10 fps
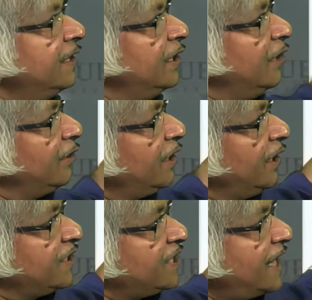
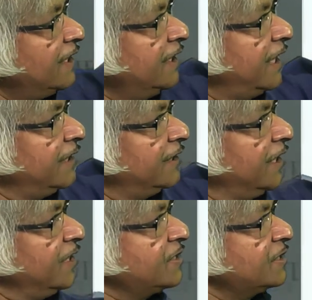in a channel like
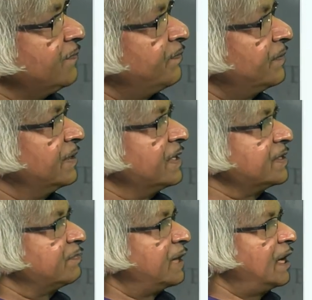this
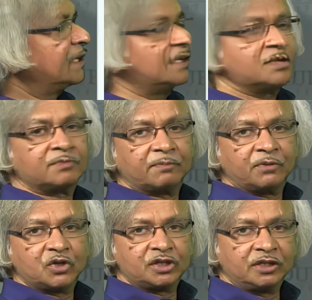part that is
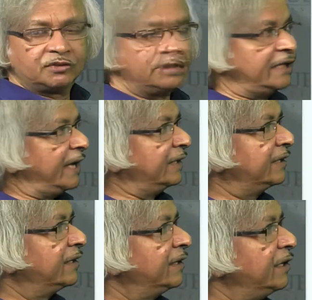proportional to the
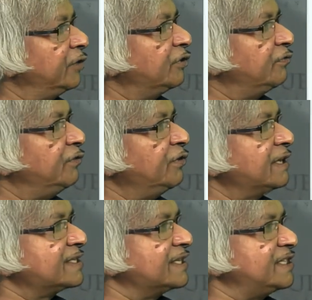length, you could view as the